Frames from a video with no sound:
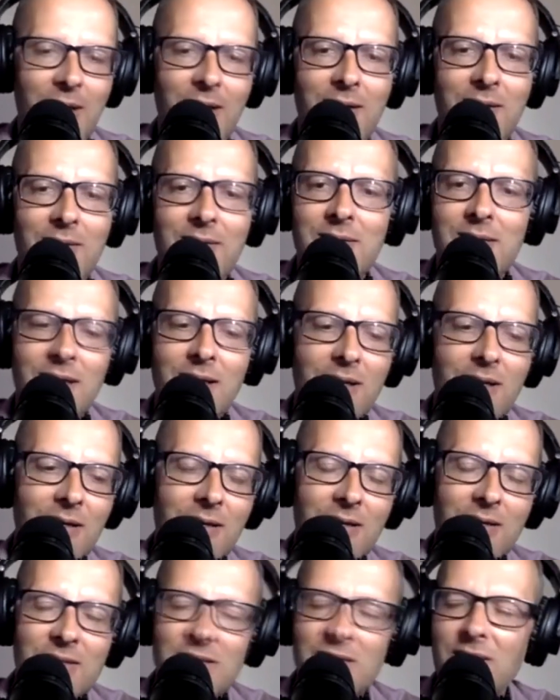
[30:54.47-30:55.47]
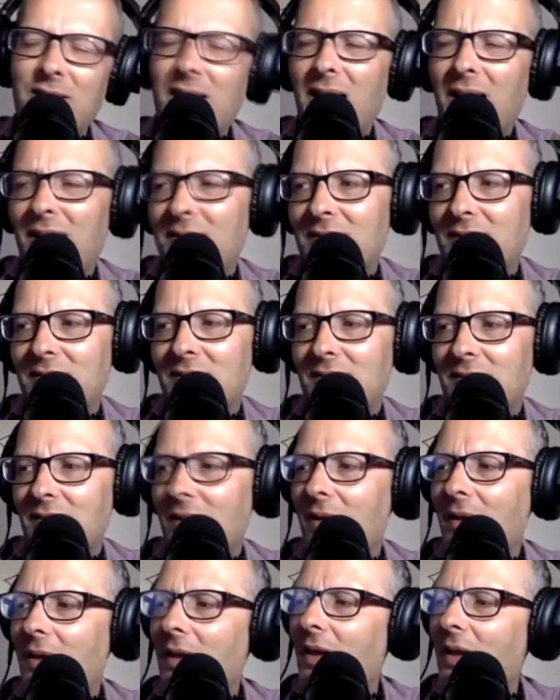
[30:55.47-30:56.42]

And uh, so, yeah, I just uh,